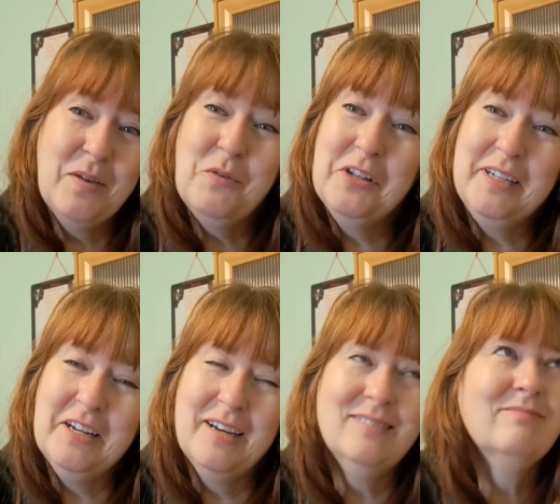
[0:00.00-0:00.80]
I'm really
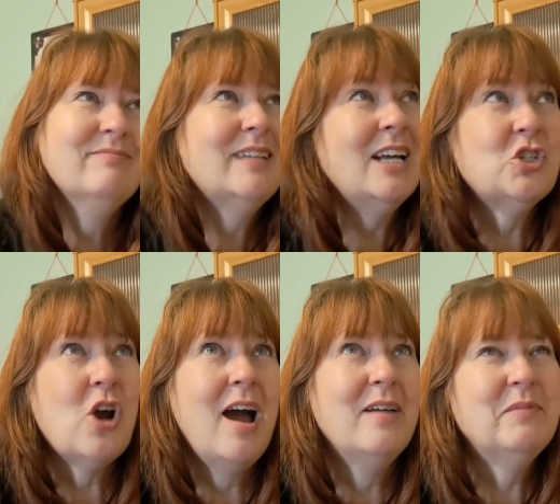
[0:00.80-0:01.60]
not. I
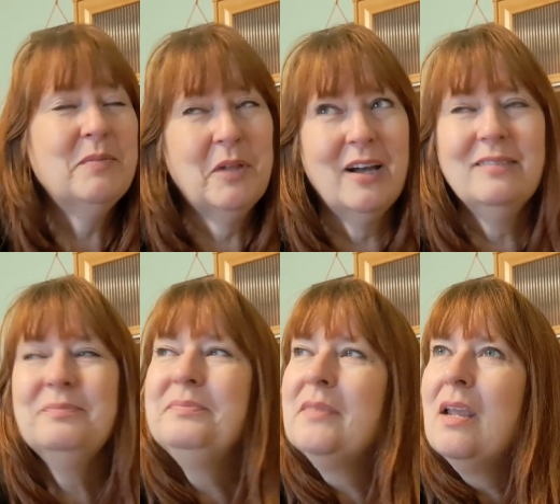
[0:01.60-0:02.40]
try, but I'm not.
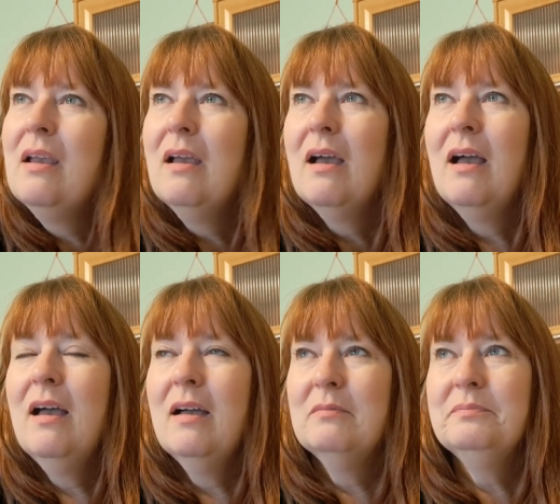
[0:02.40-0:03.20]

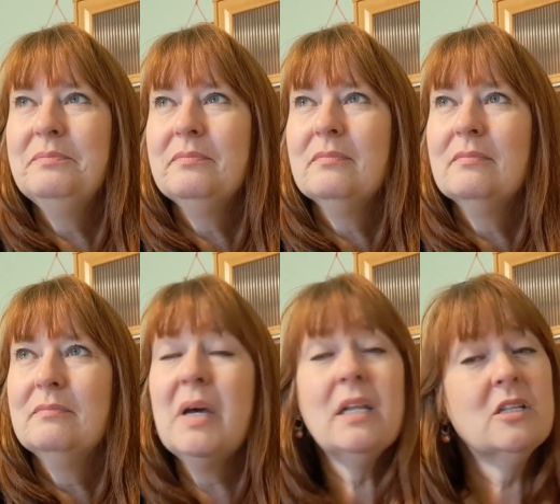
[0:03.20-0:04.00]
Um,
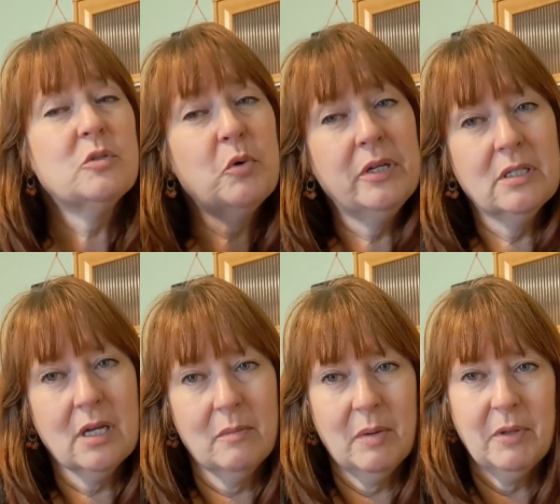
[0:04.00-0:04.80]
but at this point in
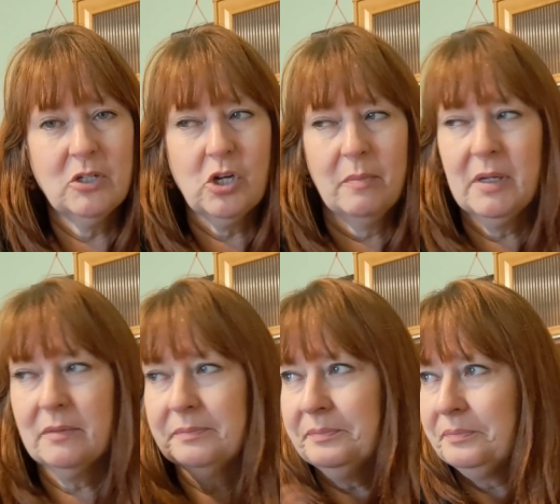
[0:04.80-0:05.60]
time, I'm not shopping.
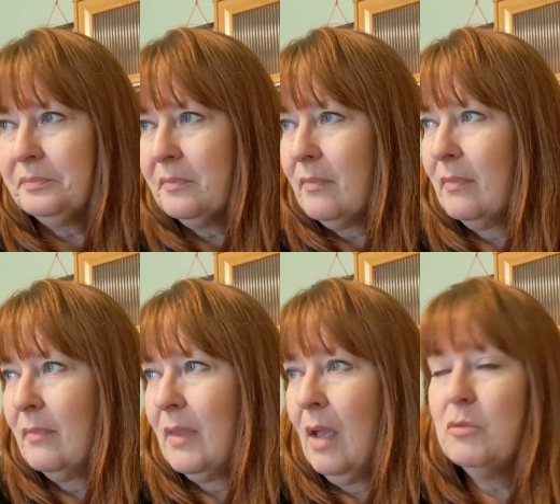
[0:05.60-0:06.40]

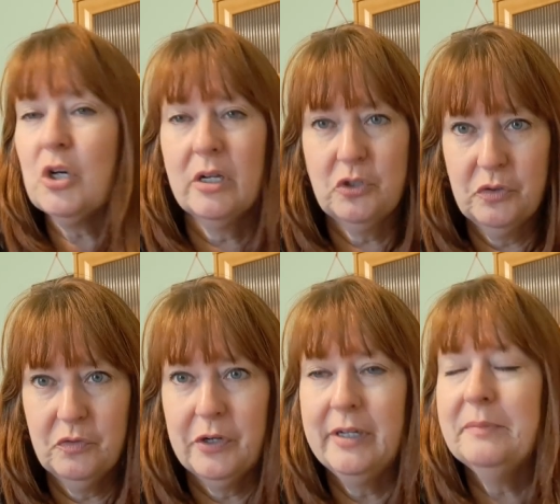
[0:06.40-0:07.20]
I'm trying to
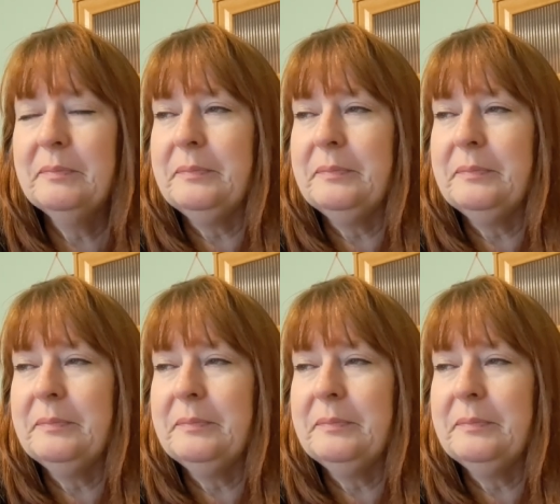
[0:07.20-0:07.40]
avoid it.